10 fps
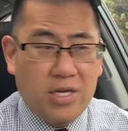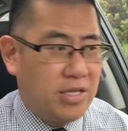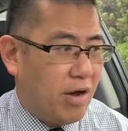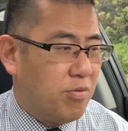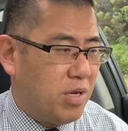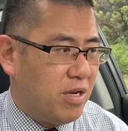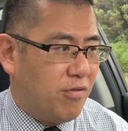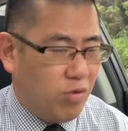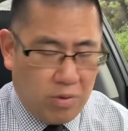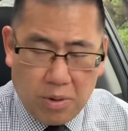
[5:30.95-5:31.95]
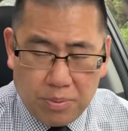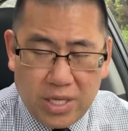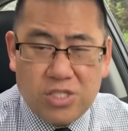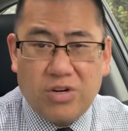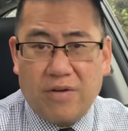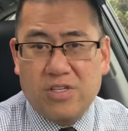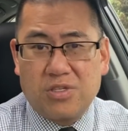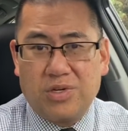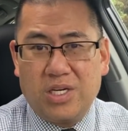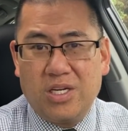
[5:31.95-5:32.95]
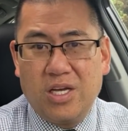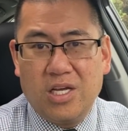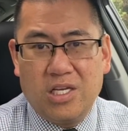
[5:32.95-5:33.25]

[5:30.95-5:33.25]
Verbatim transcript: That would mean if we replace Travis Green,